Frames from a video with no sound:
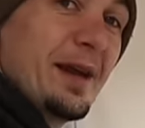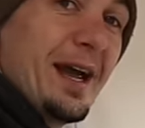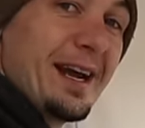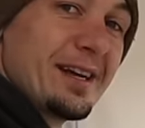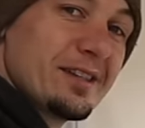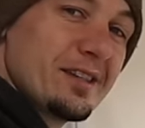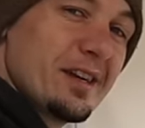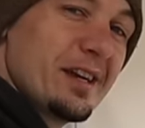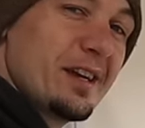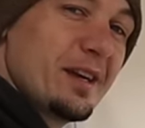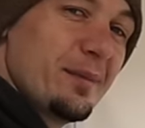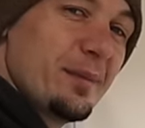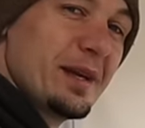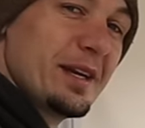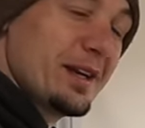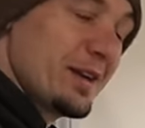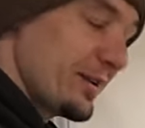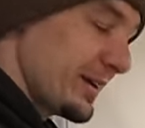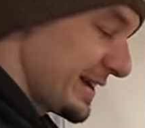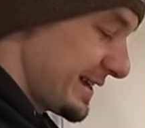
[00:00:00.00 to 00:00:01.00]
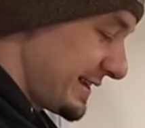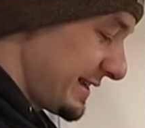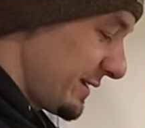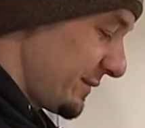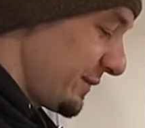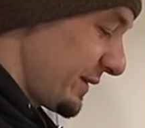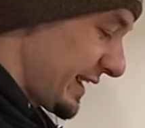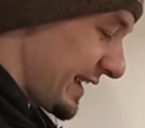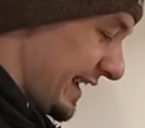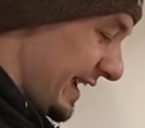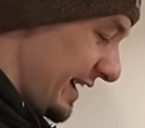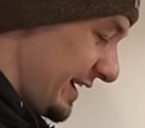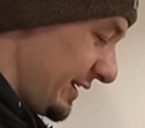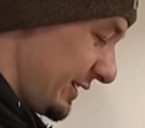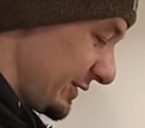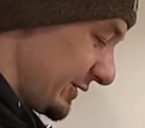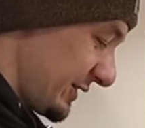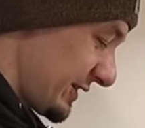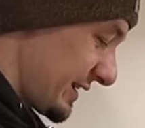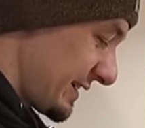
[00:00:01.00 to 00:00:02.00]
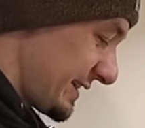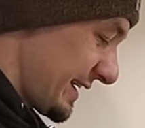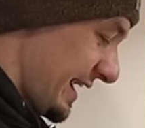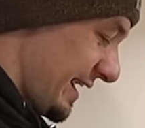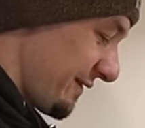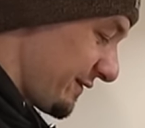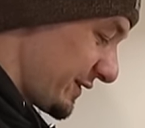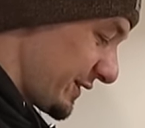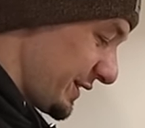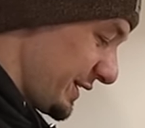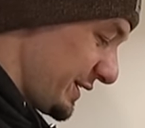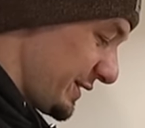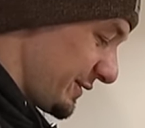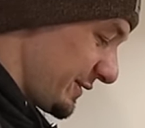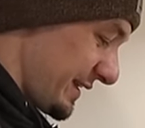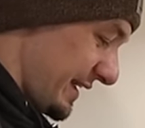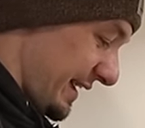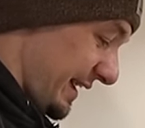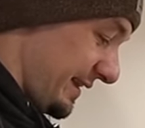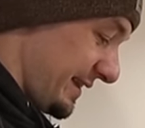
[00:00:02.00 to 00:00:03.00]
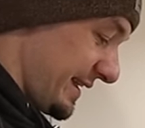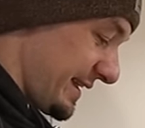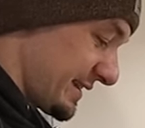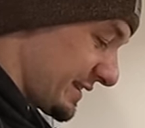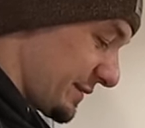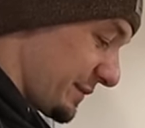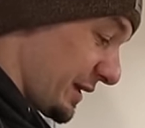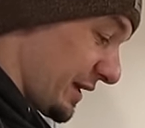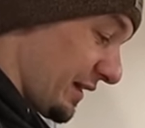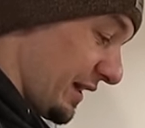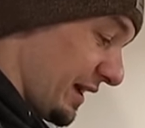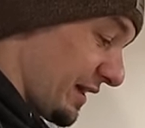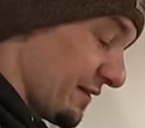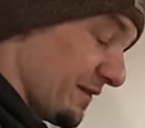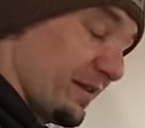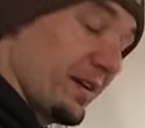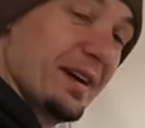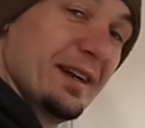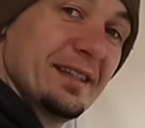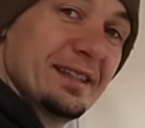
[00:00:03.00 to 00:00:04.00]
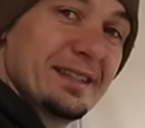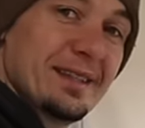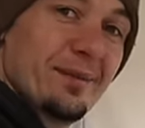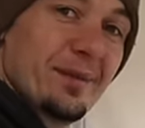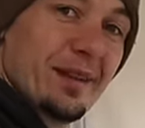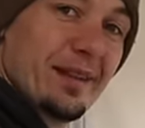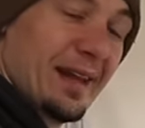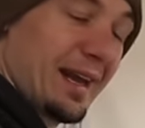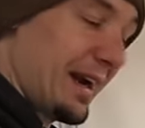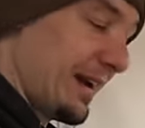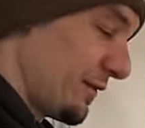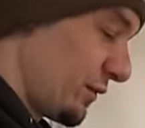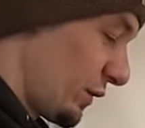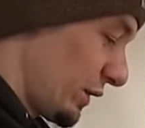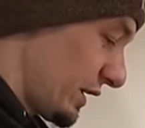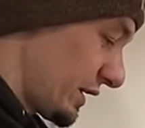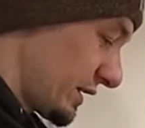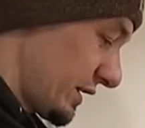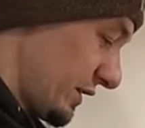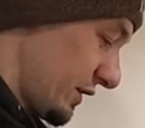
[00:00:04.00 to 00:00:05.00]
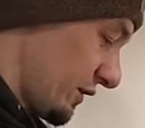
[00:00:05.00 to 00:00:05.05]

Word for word: actually going to be doing something else this afternoon that I think is going to be a lot of fun, something that I've wanted to